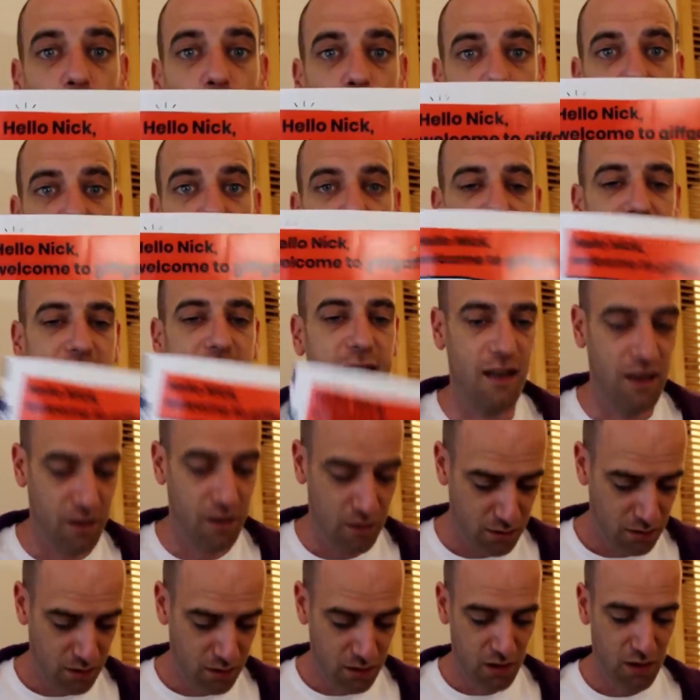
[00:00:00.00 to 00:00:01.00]
Nick.
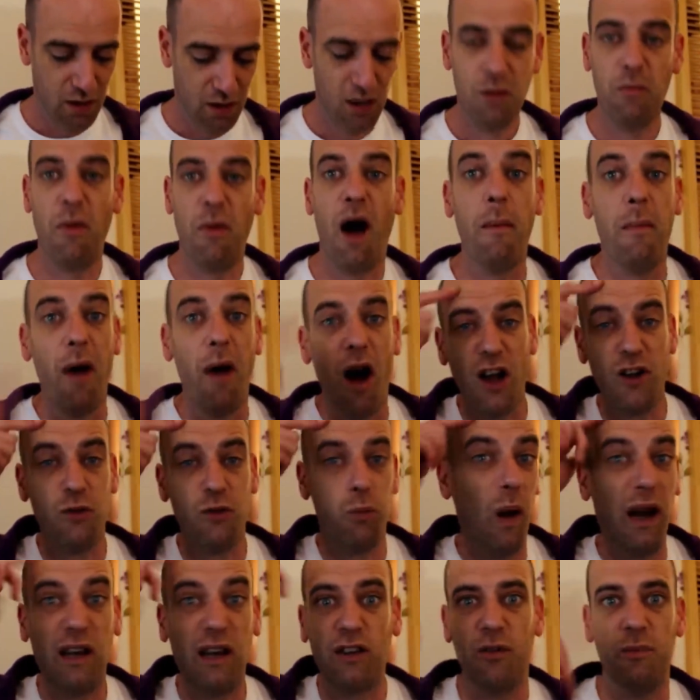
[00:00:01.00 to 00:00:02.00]
My mind
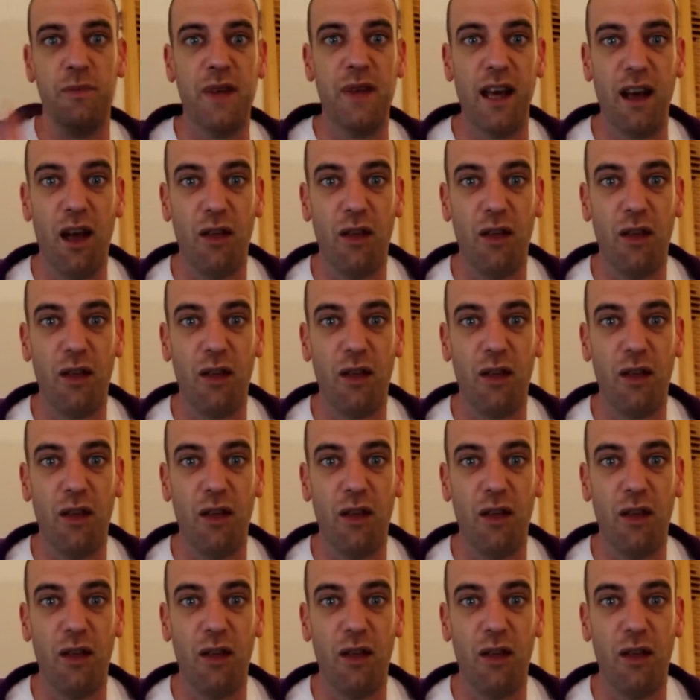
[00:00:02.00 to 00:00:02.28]
welcomed it.